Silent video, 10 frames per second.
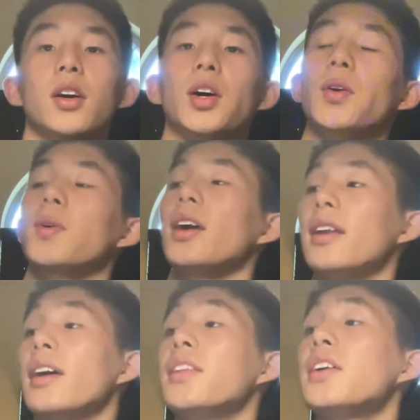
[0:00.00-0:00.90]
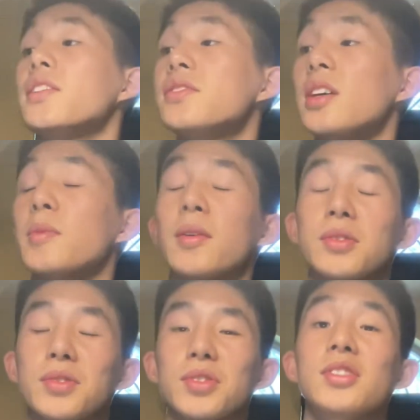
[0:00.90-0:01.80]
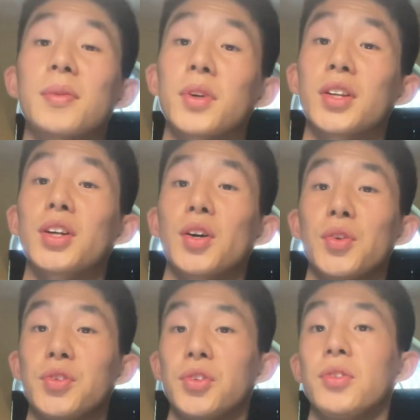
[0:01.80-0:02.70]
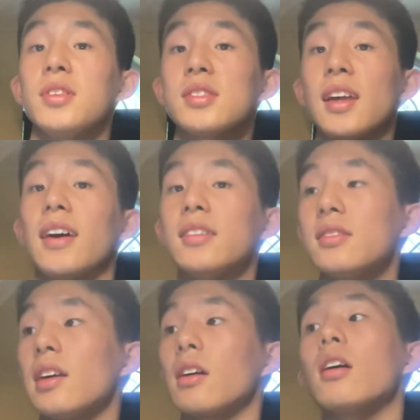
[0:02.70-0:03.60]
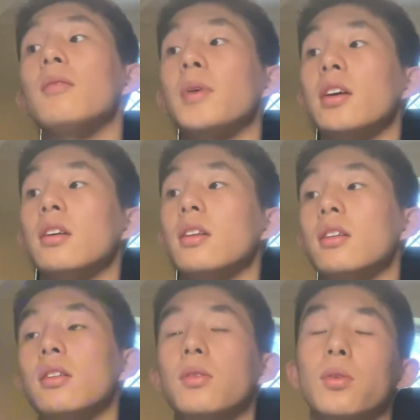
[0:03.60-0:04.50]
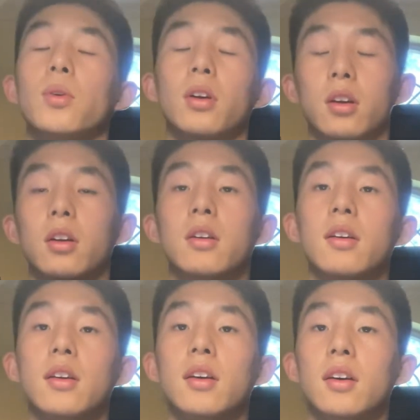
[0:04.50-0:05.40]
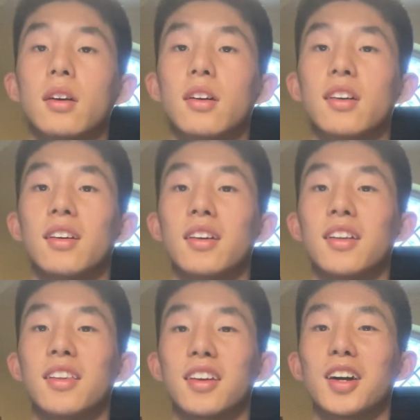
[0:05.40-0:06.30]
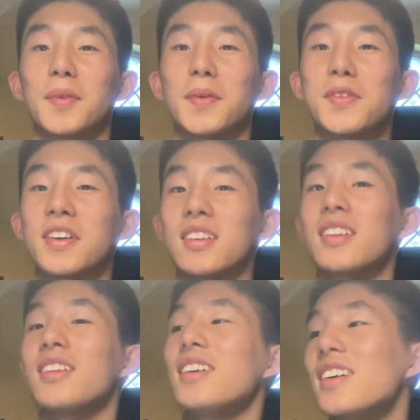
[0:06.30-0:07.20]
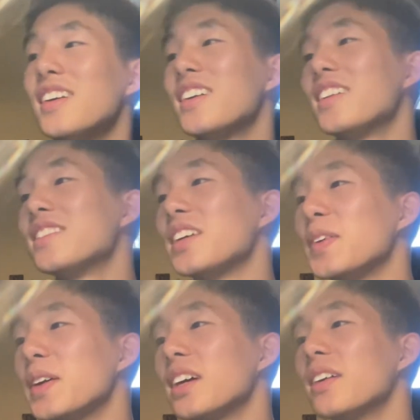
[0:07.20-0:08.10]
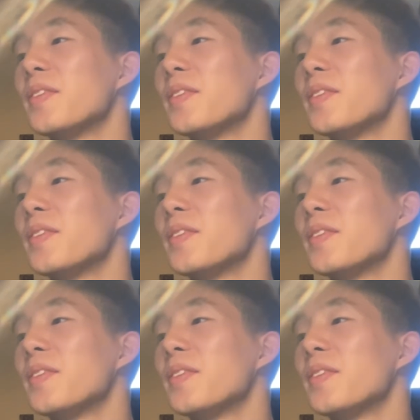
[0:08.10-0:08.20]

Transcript: Okay, now that you've seen my results, I'm gonna go into the stats that got me in, or uh, that got me rejected. So here we go.